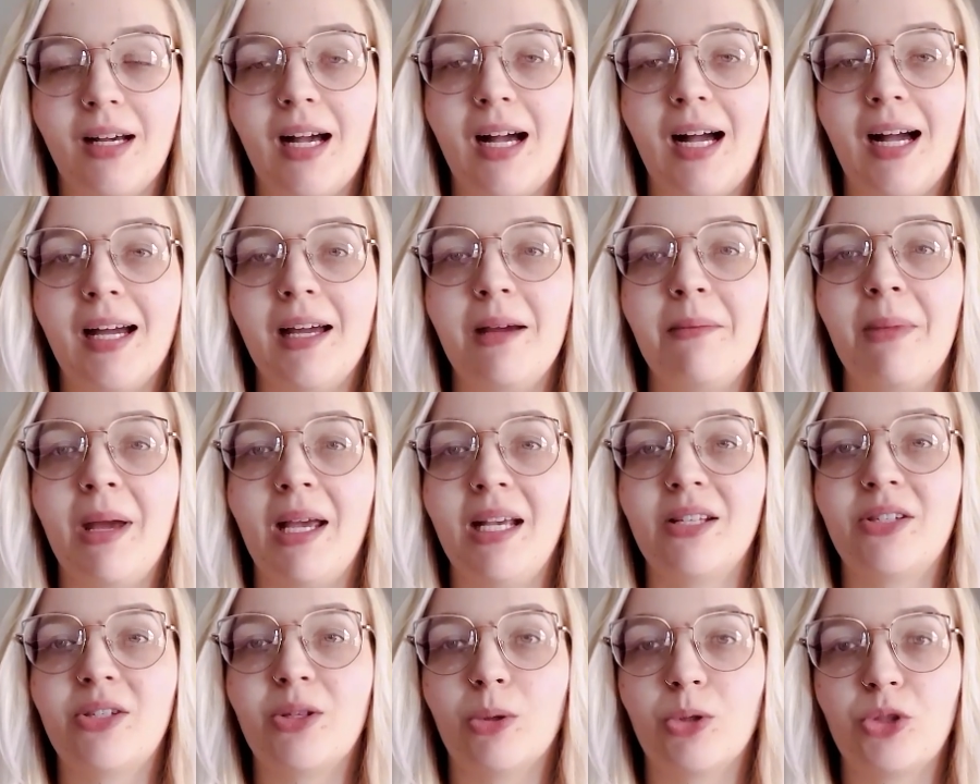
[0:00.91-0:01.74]
I am
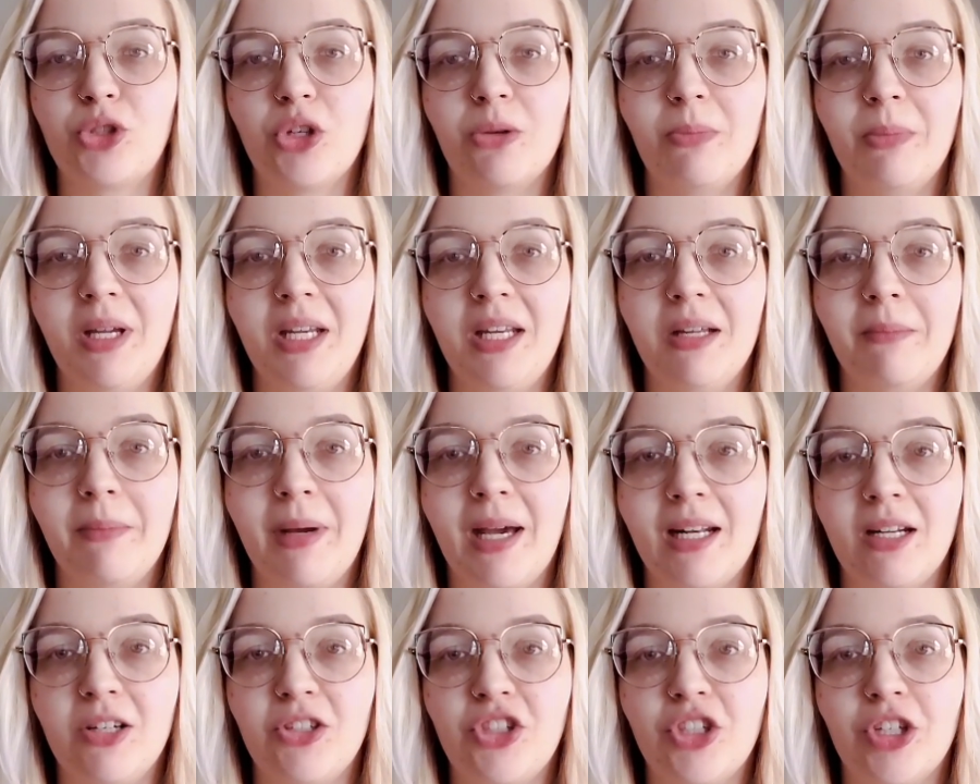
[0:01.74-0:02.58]
a social media
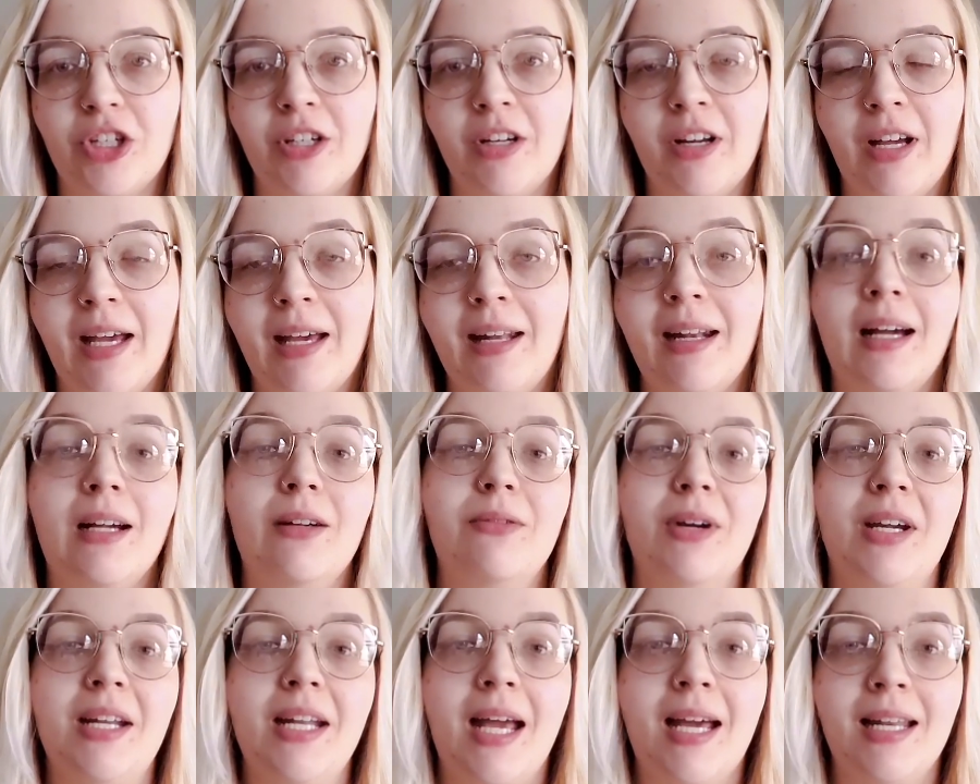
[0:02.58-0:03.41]
manager and I
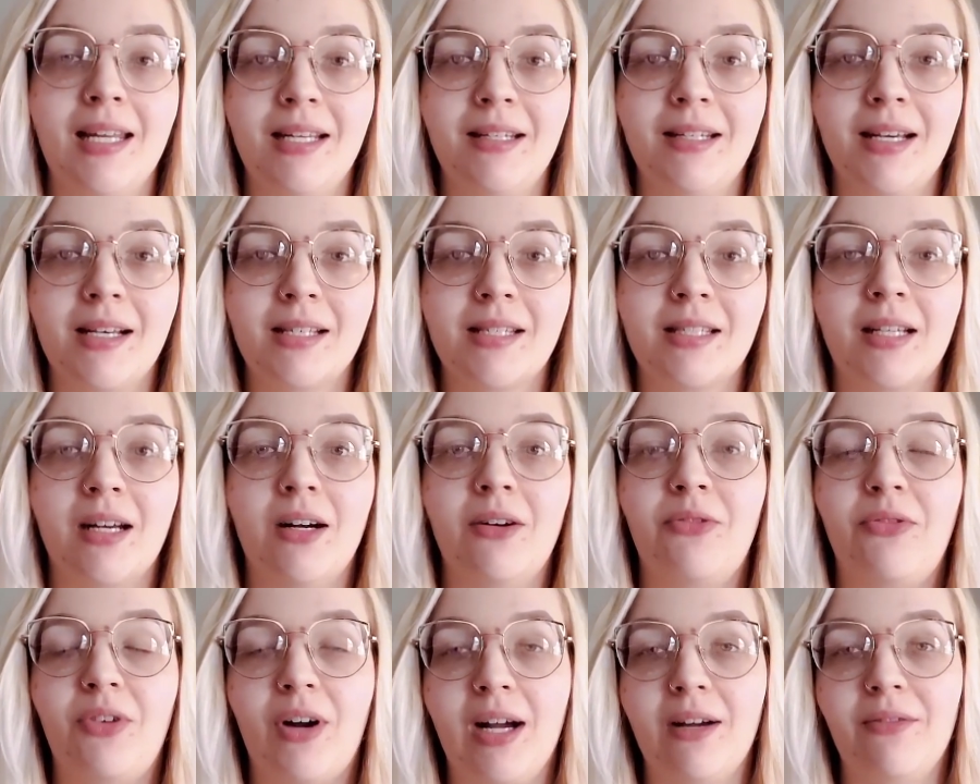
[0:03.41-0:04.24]
rate AnyDesk a
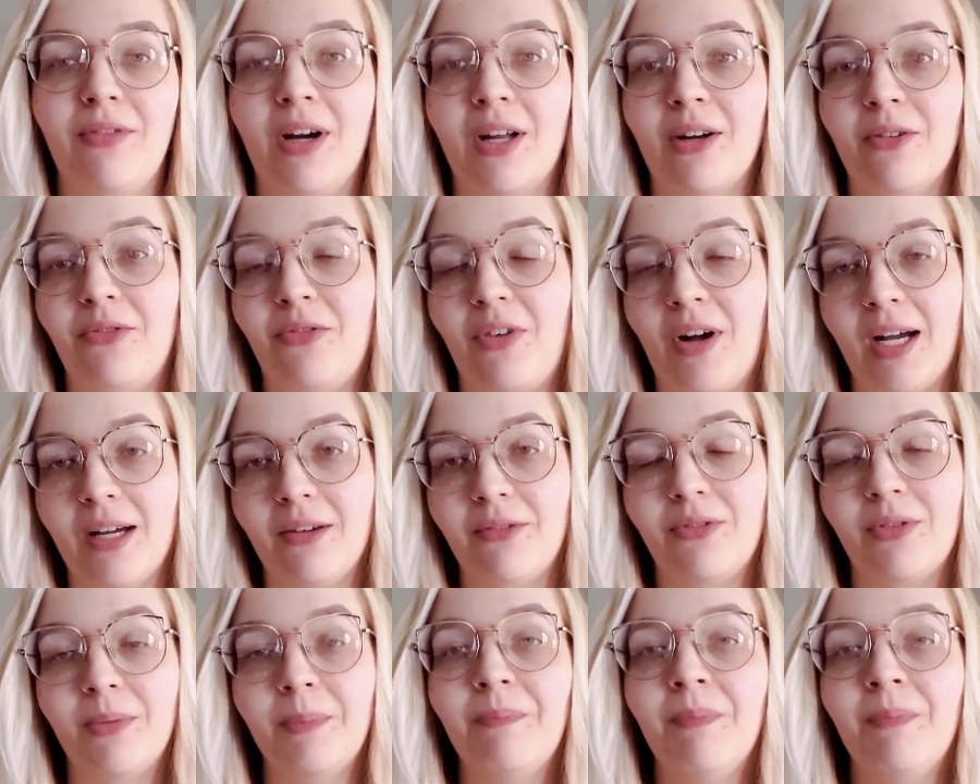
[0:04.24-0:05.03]
five out of five.